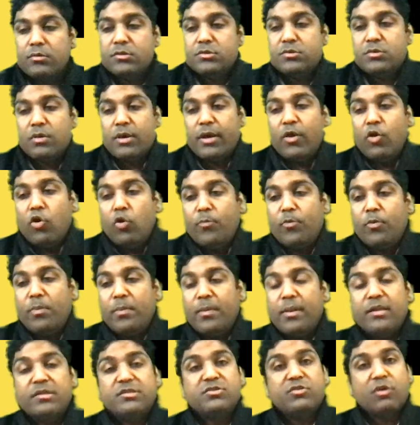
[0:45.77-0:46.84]
So I hope you
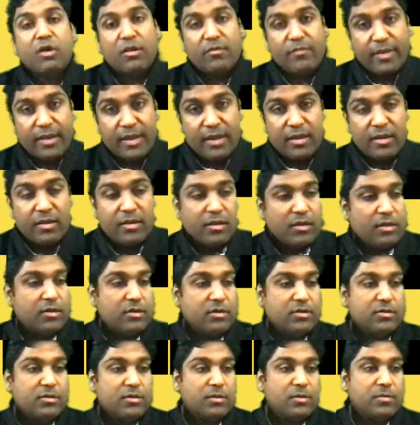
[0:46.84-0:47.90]
people are solving
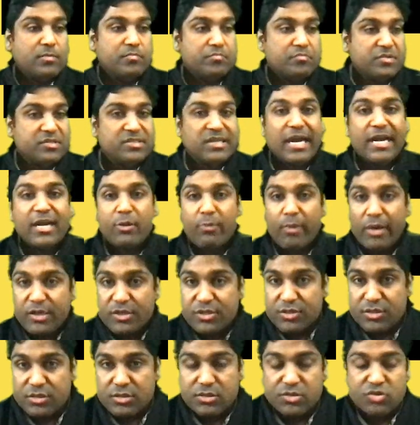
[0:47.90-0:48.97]
XAT
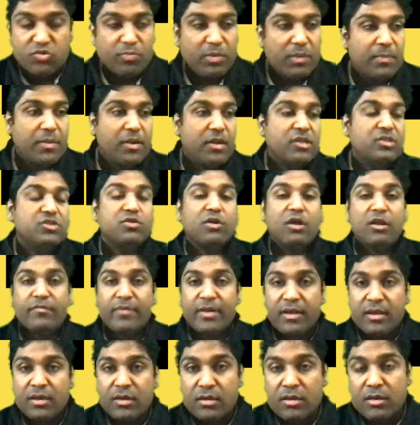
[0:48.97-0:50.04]
questions. You people are
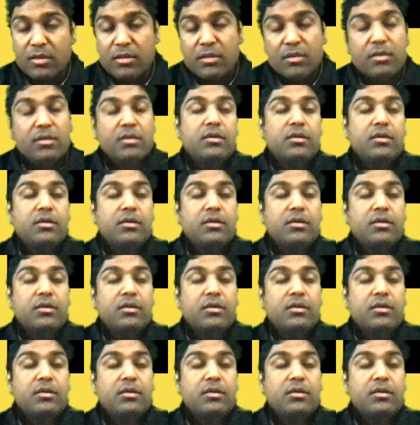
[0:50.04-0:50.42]
solving